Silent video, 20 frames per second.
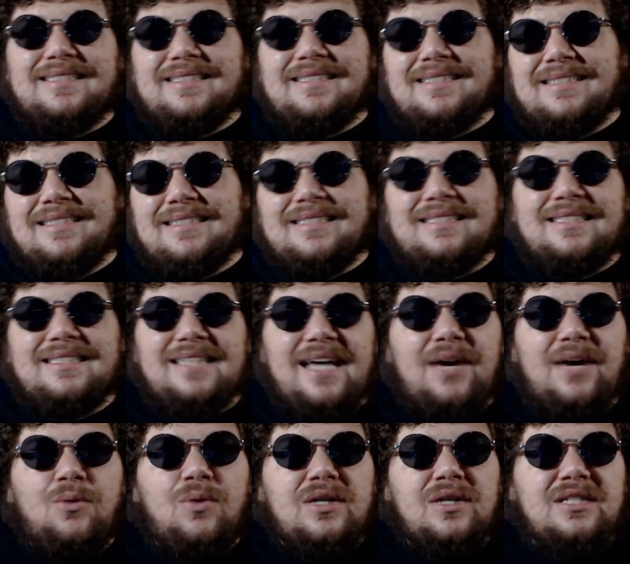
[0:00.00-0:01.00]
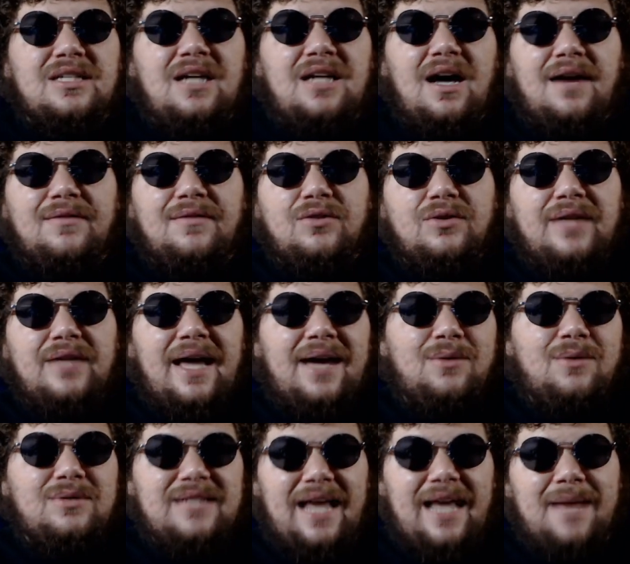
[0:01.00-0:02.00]
was a novel that
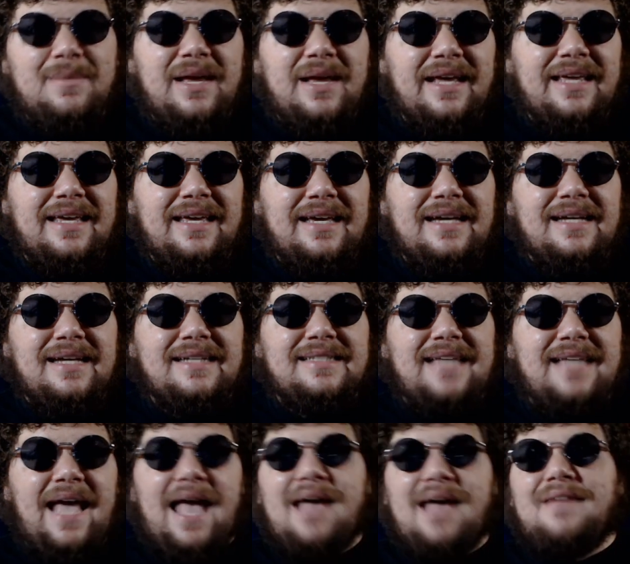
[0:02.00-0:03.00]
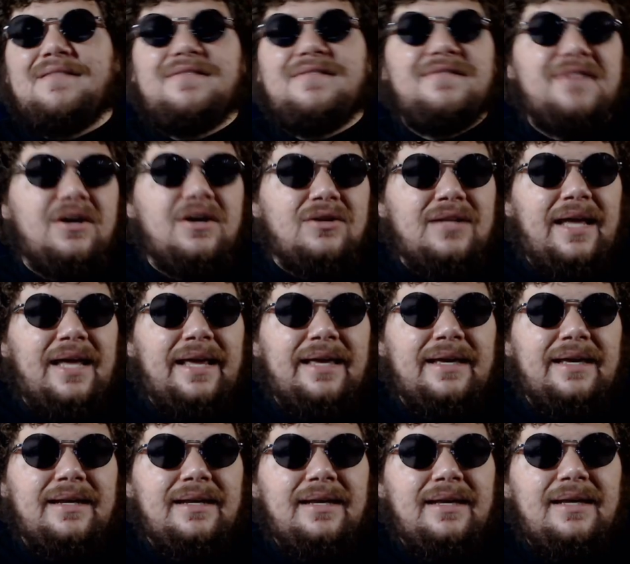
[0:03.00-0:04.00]
was aimed at kids and felt like
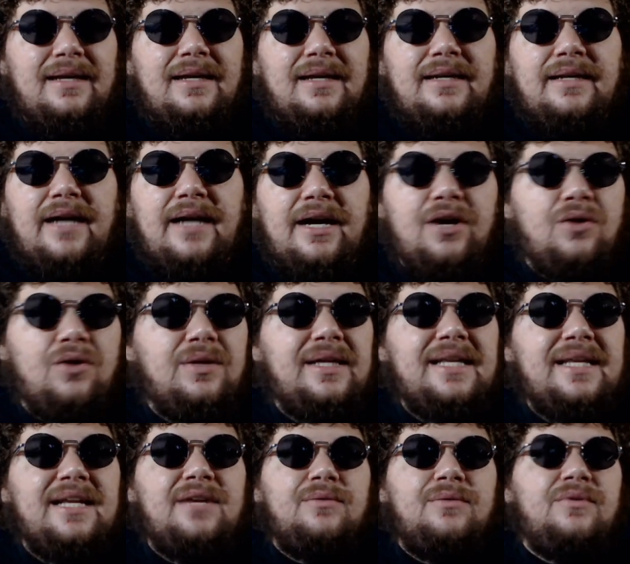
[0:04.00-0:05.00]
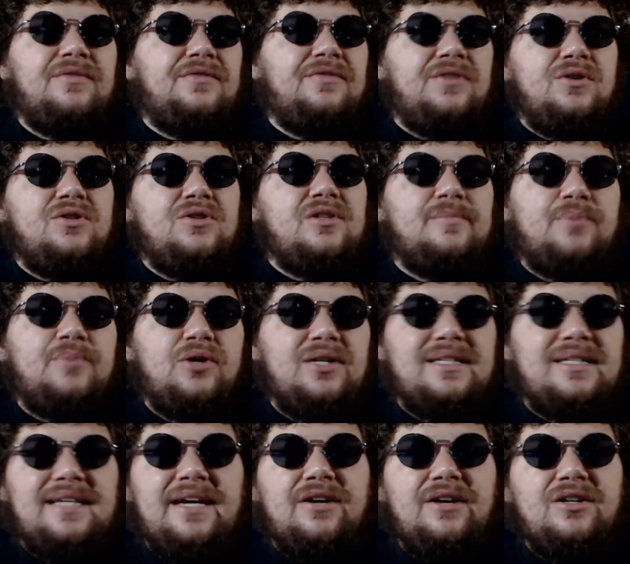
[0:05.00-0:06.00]
it. Not only did it refuse to put
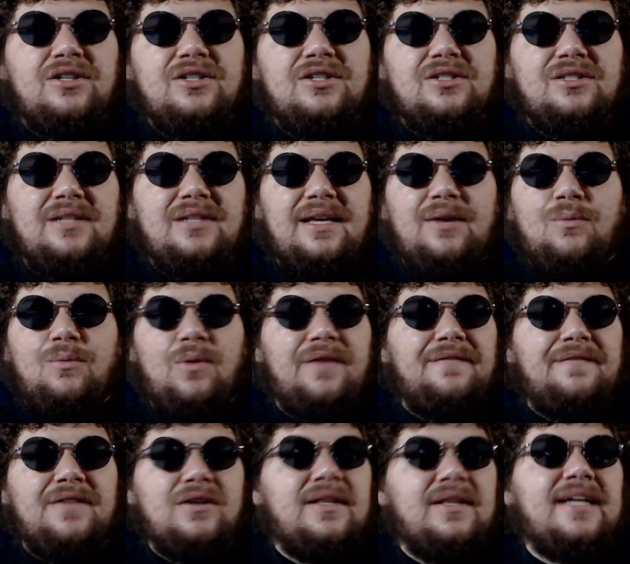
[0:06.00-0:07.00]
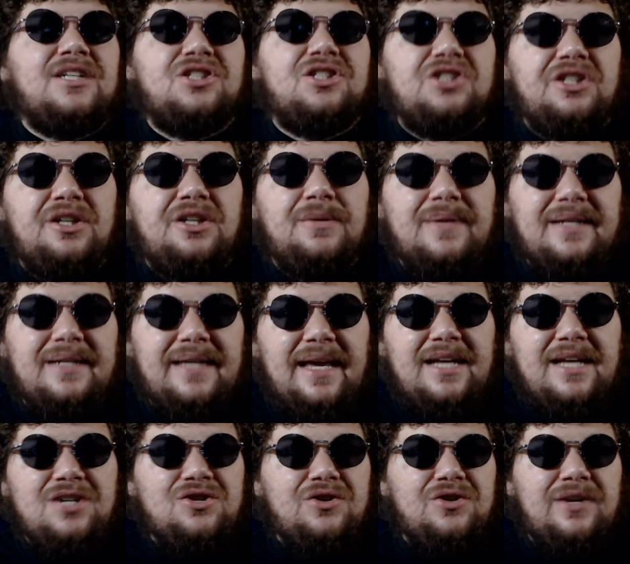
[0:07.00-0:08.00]
its characters in what felt like genuine
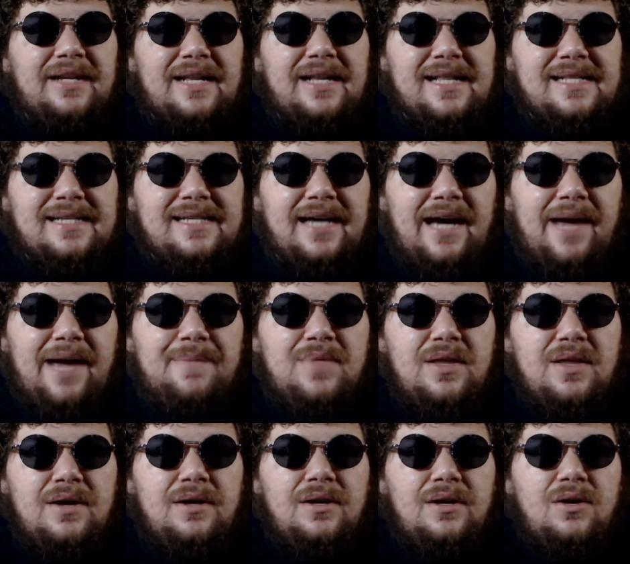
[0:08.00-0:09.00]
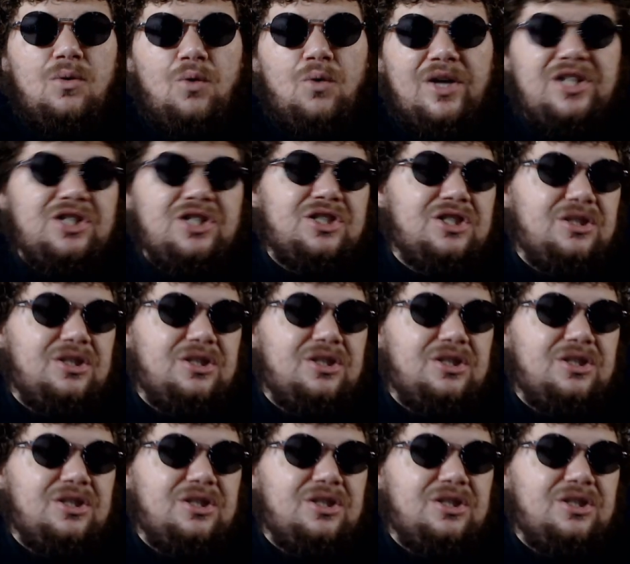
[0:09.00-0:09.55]
danger at any time, which,